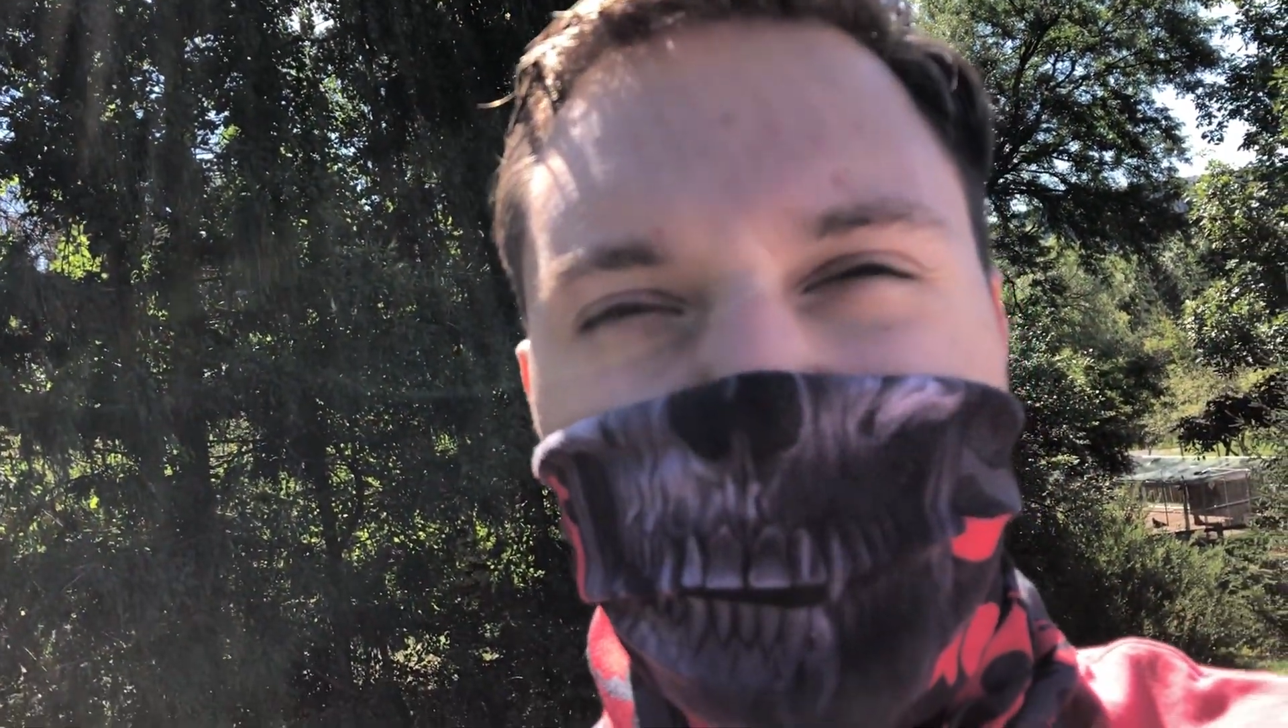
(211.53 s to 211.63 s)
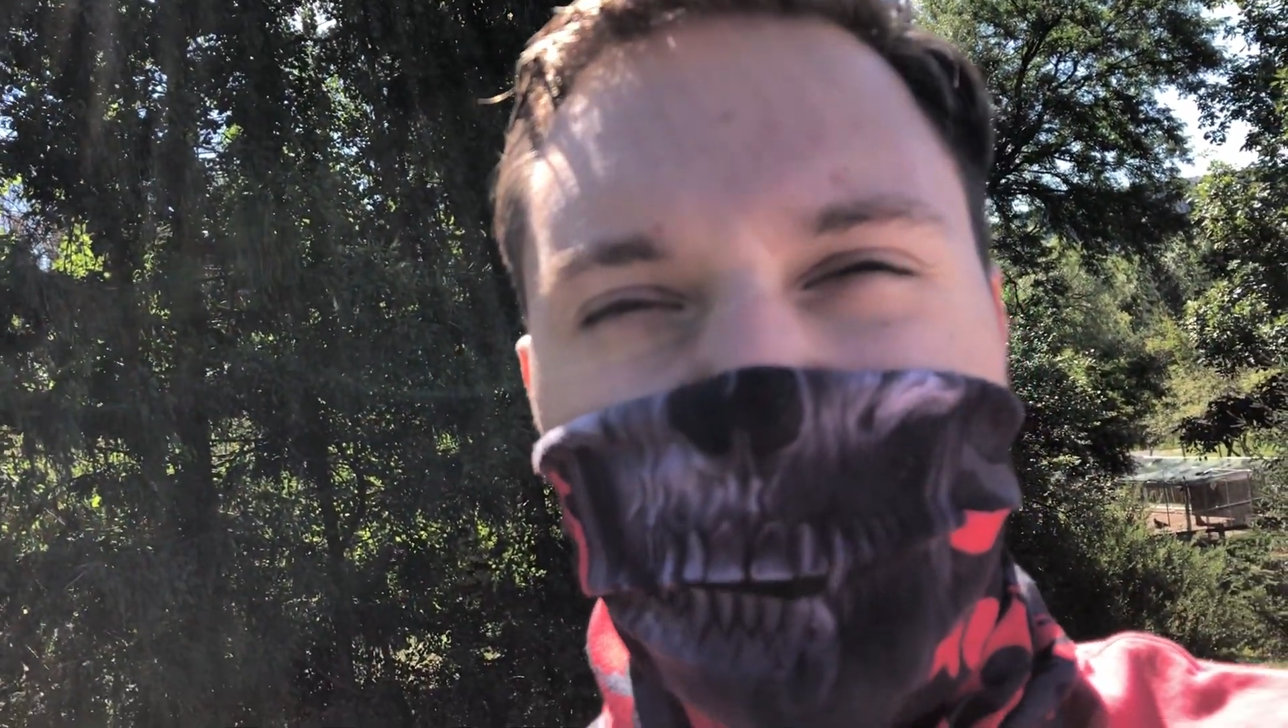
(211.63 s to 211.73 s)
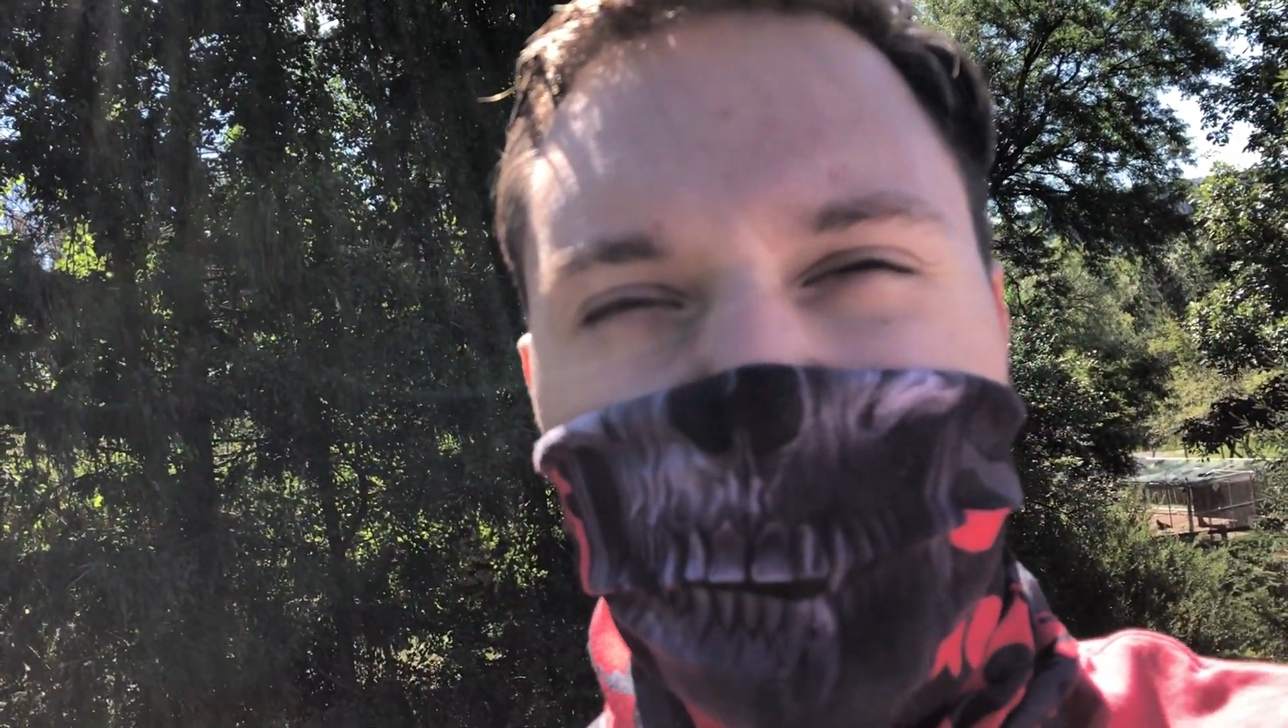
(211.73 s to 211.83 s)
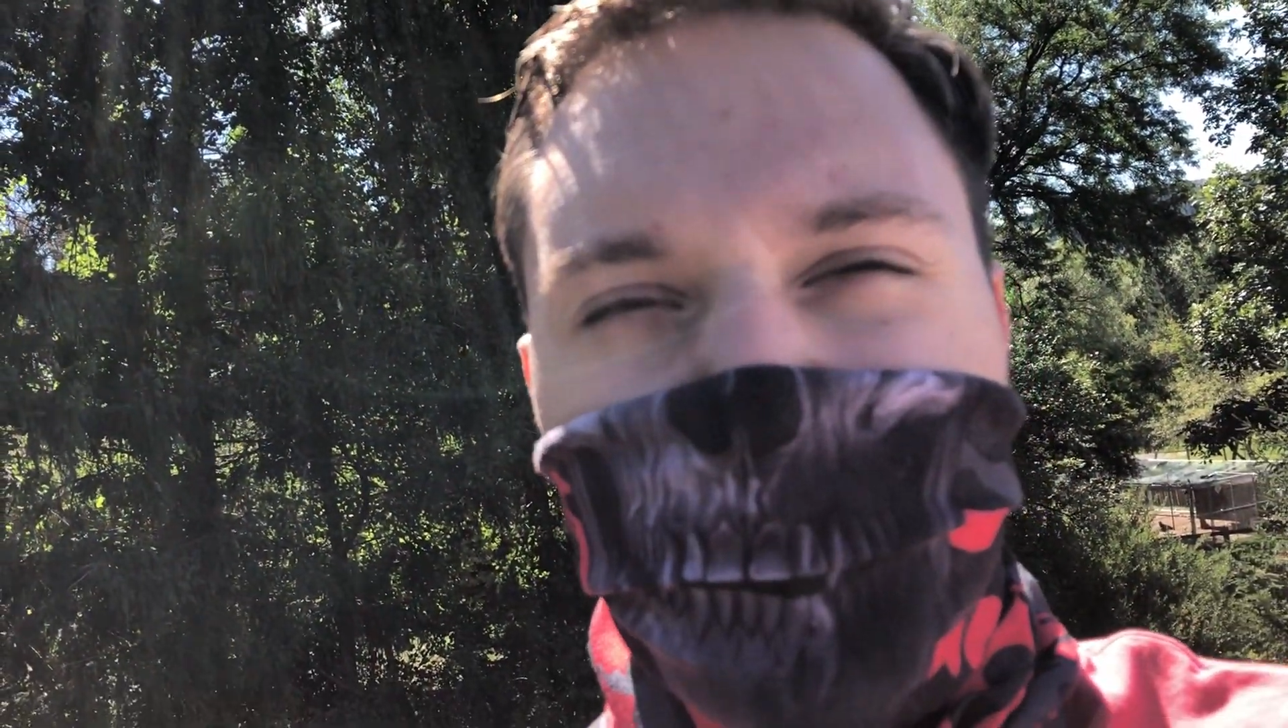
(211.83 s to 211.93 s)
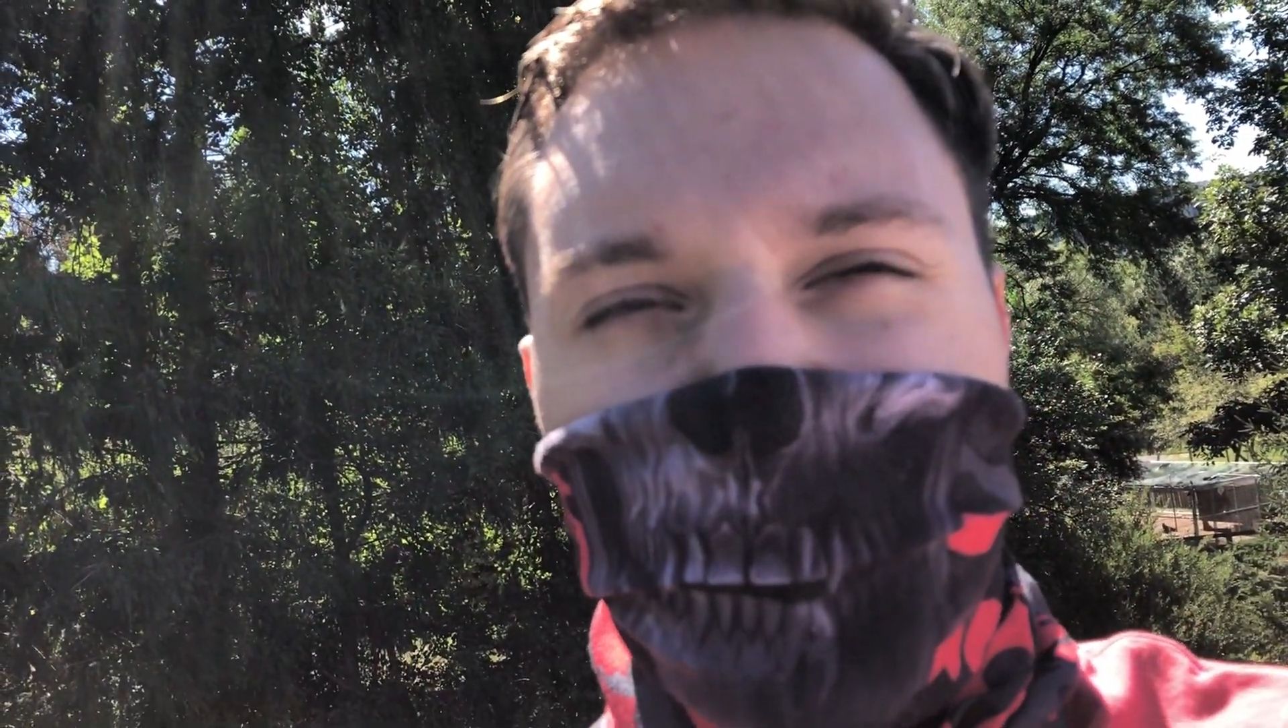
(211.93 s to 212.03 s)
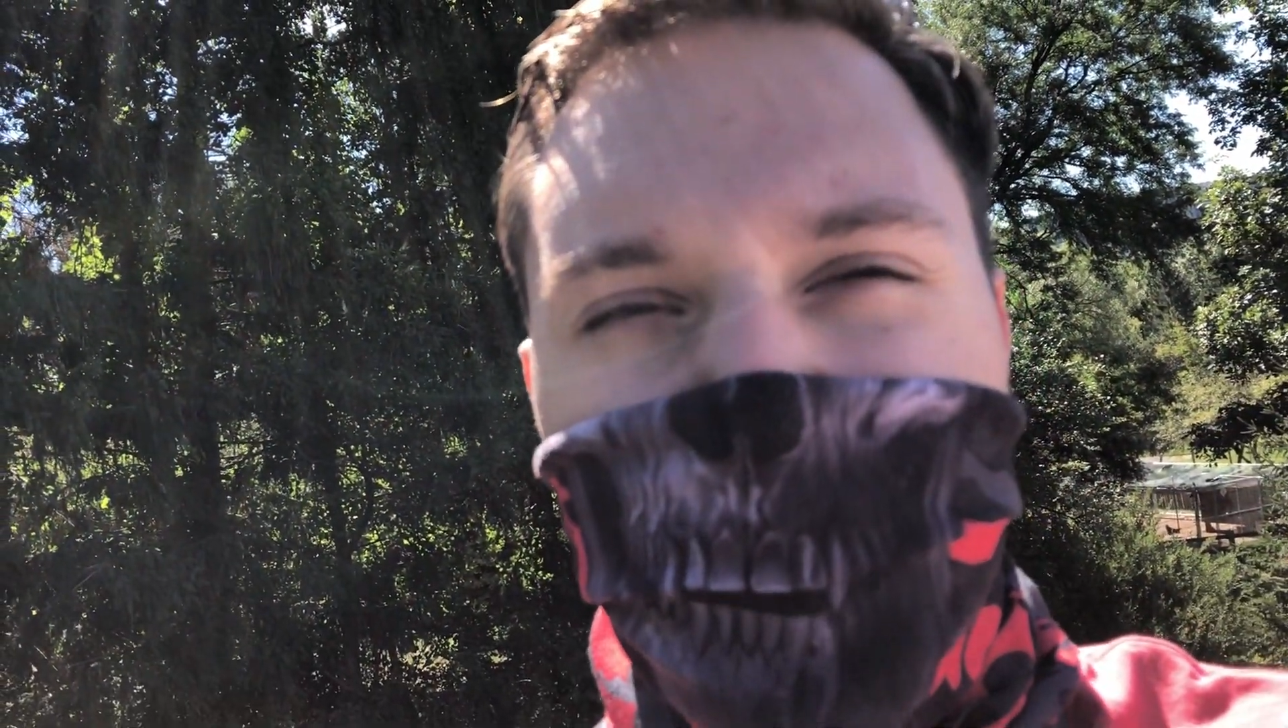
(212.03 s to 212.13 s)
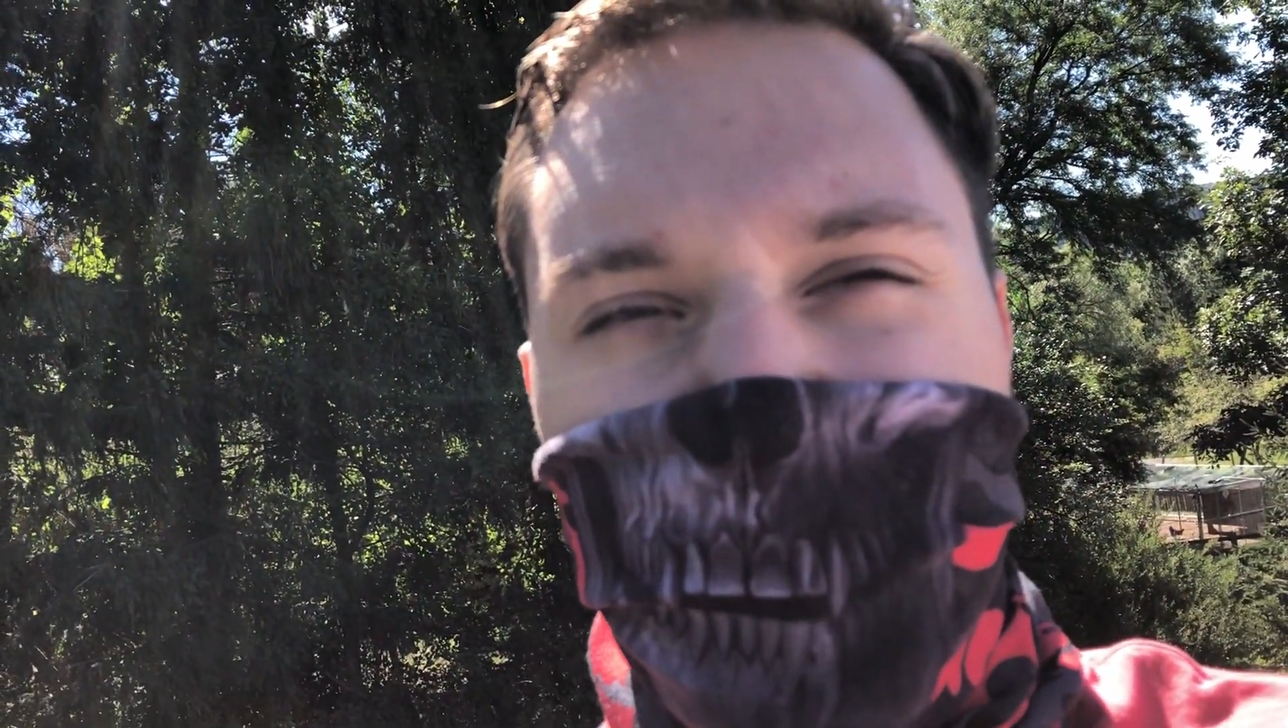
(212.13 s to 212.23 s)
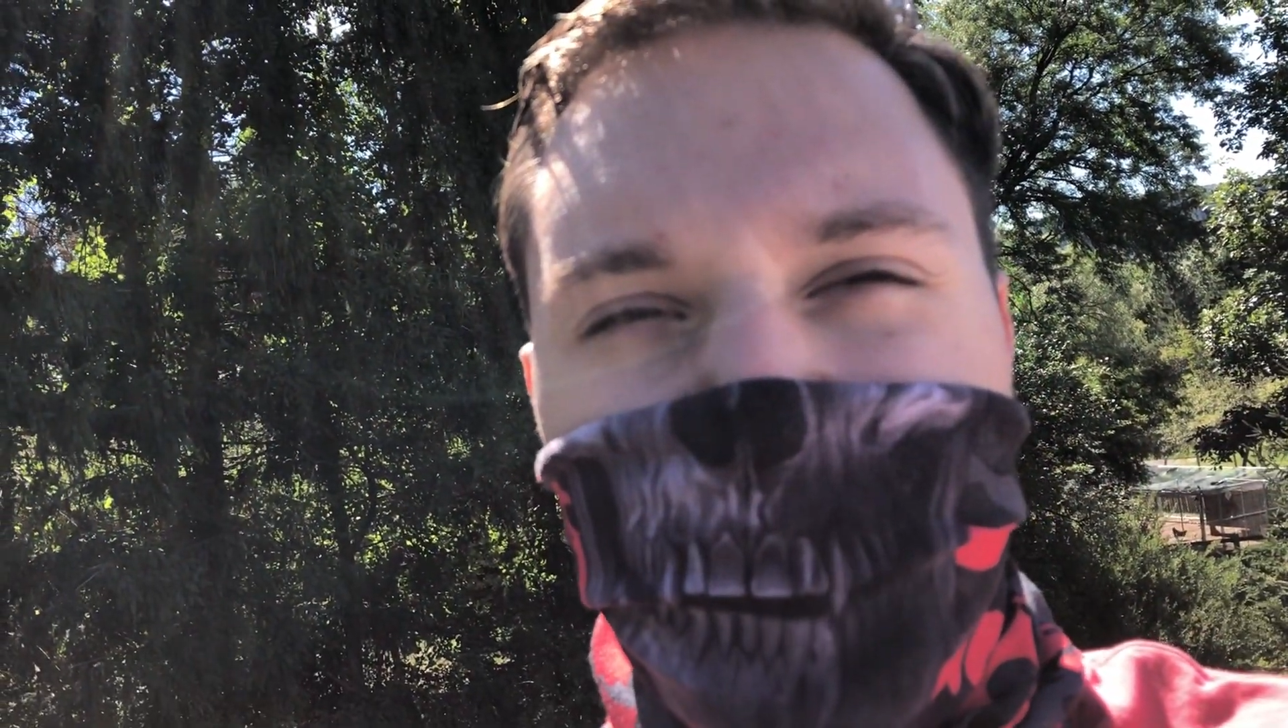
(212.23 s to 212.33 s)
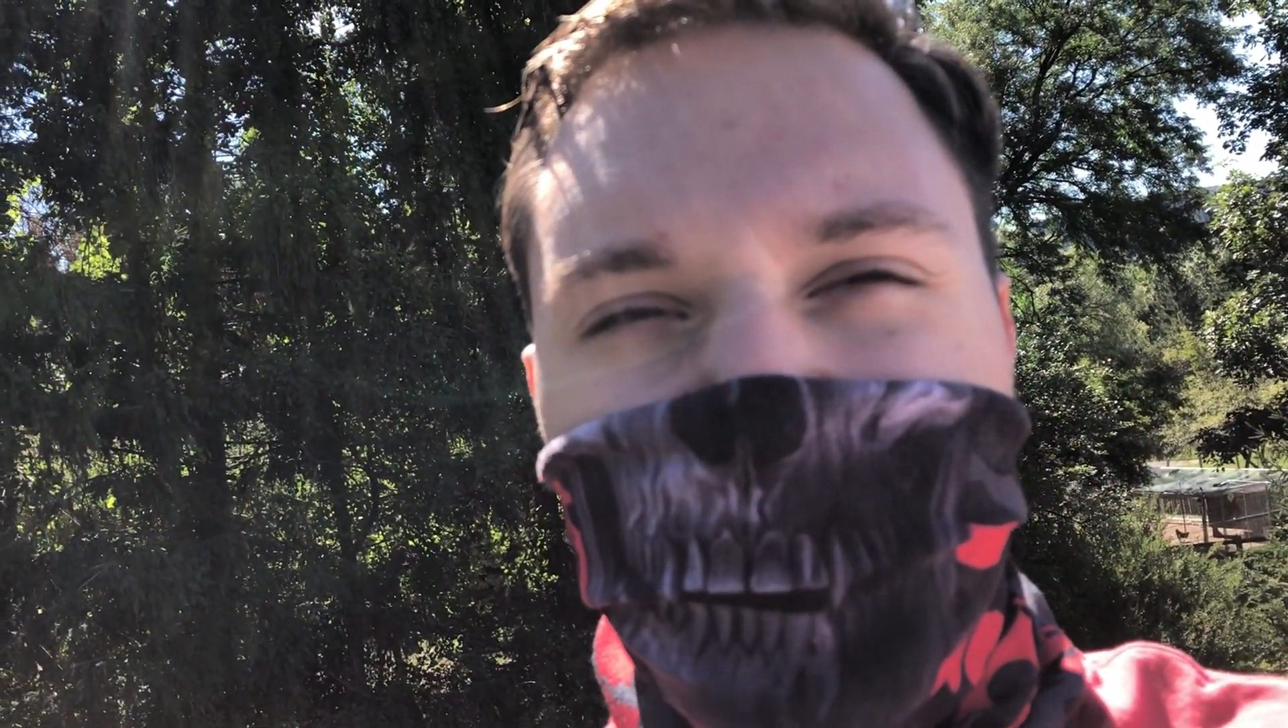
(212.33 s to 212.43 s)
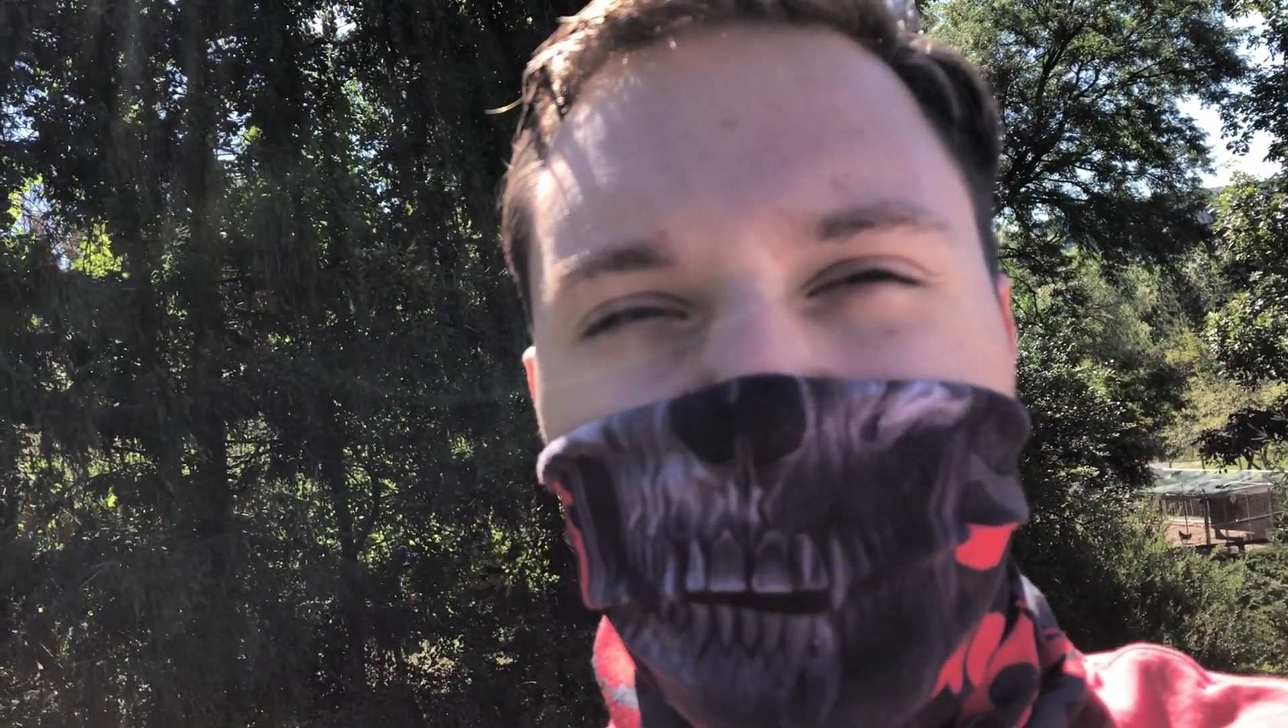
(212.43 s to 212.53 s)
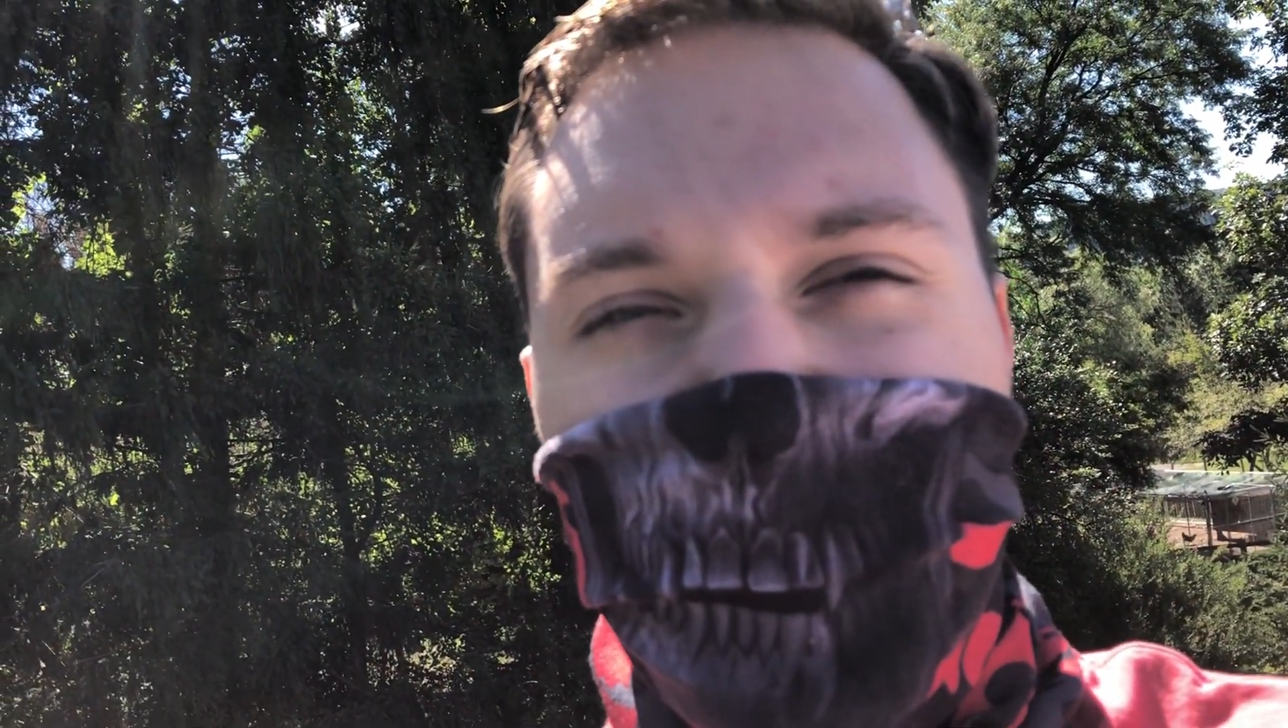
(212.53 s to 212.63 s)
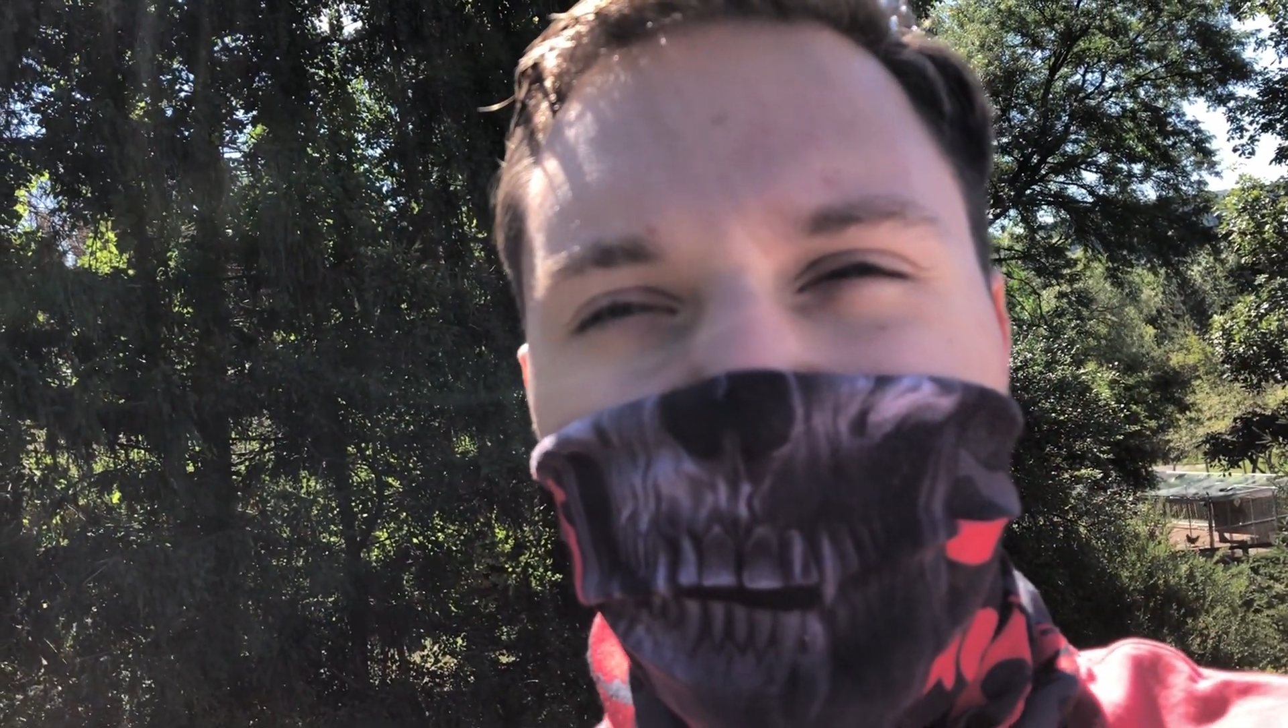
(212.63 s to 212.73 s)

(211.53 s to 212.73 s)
at Wonderful Weekend